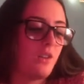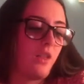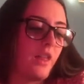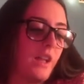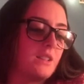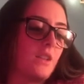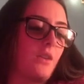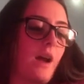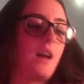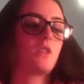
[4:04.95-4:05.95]
things that you
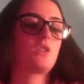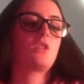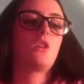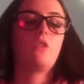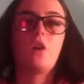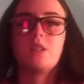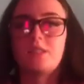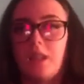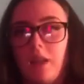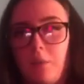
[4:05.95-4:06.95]
get anxious over are
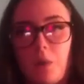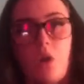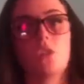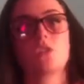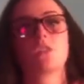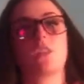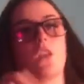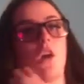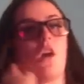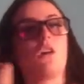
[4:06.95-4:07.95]
silly, because they're
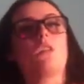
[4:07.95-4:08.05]
not.